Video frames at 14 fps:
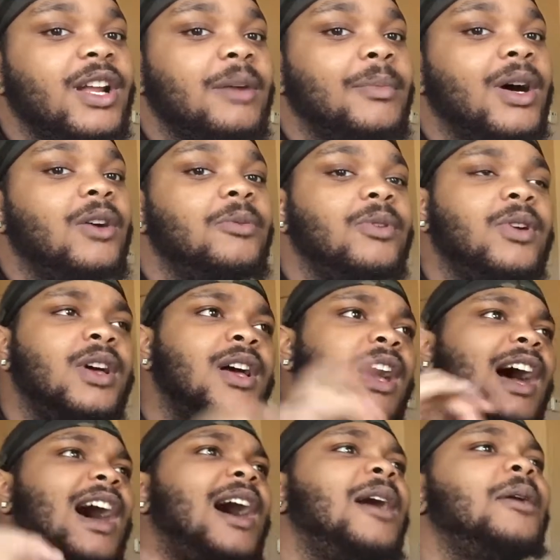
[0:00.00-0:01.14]
out.
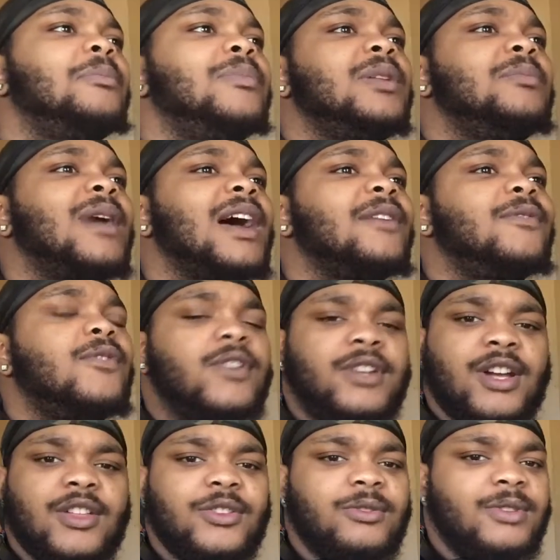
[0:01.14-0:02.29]
I'll be back for another
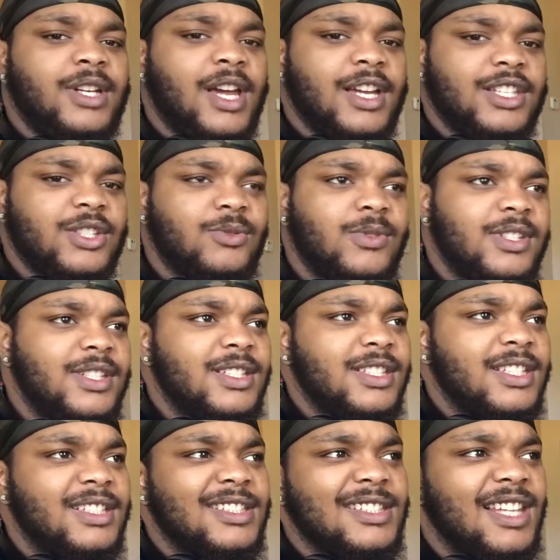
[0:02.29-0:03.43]
reaction when this get to
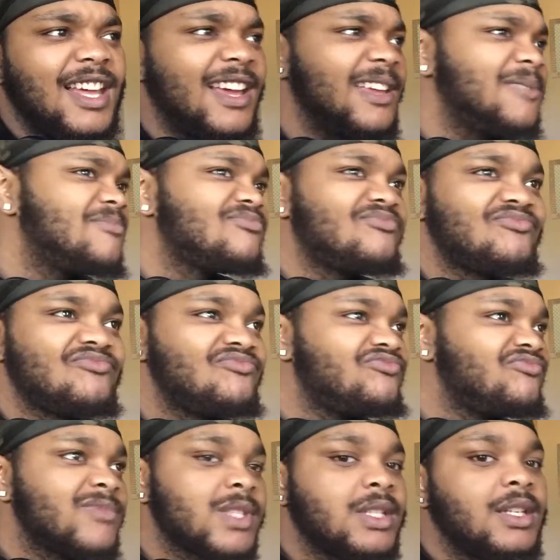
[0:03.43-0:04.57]
like
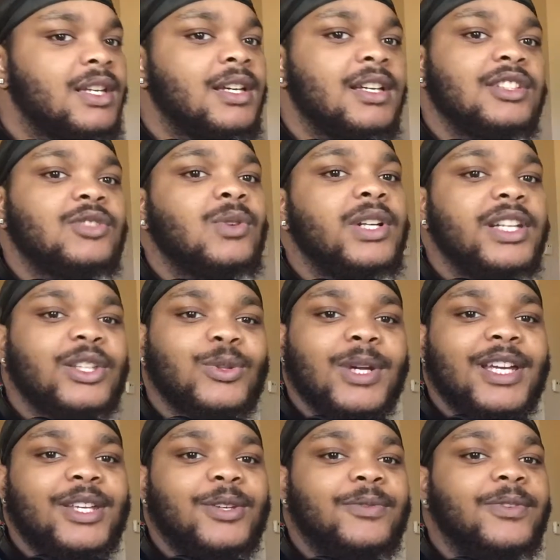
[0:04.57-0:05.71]
23, you
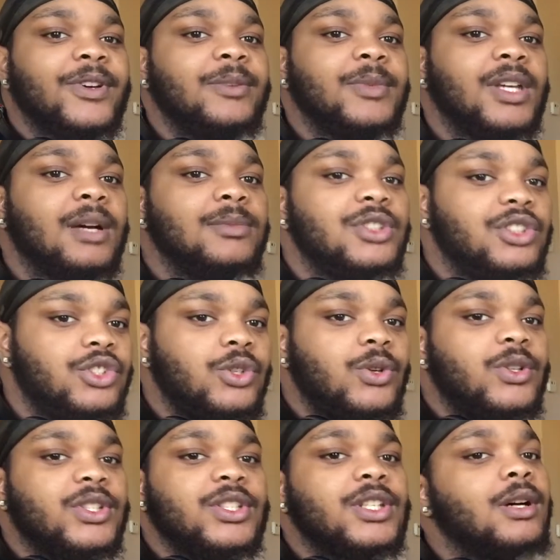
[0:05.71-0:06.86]
feel me? I'm just doing
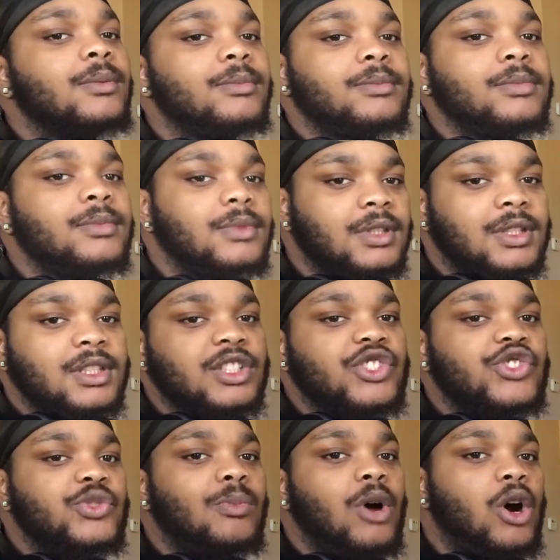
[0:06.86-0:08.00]
something
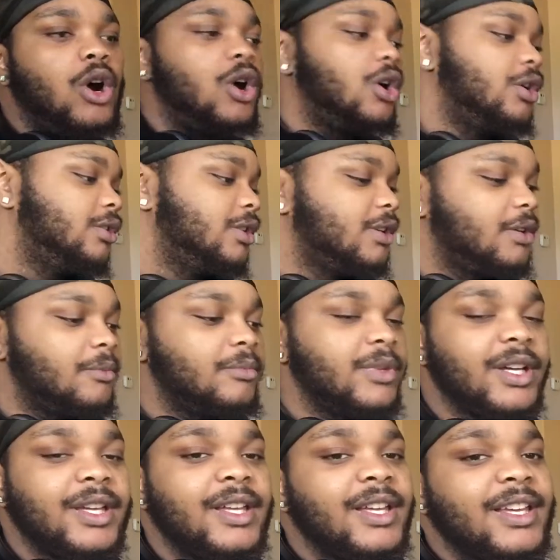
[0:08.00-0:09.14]
small. But
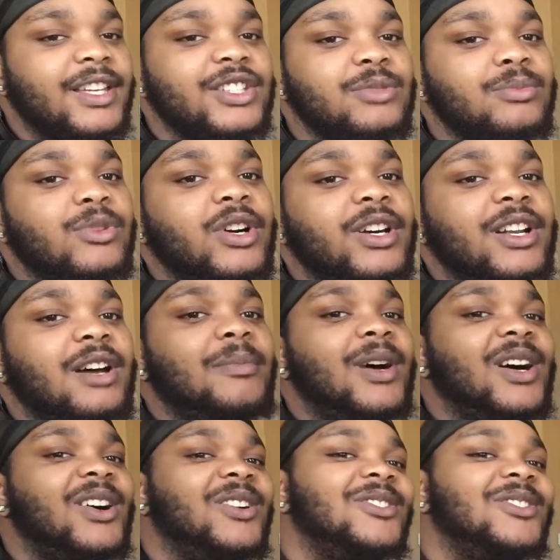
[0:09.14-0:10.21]
it's your boy and I'm out.